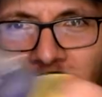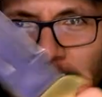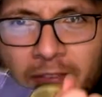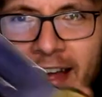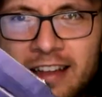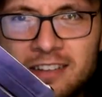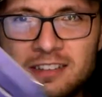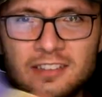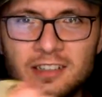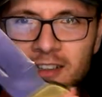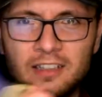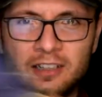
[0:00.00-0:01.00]
So
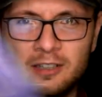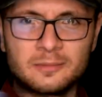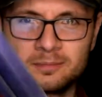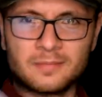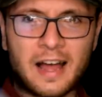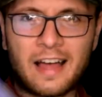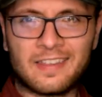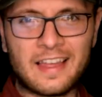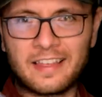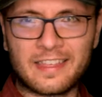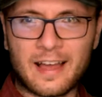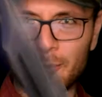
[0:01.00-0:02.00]
that's, I
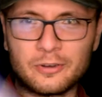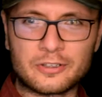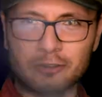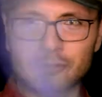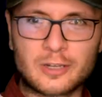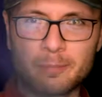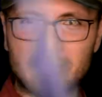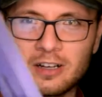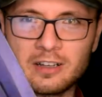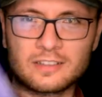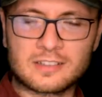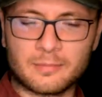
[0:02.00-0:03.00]
like that when you're gripping
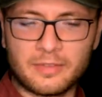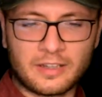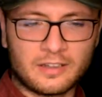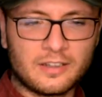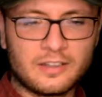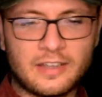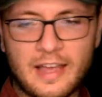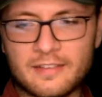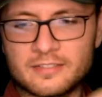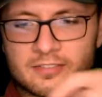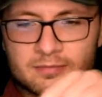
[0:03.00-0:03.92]
on something. You have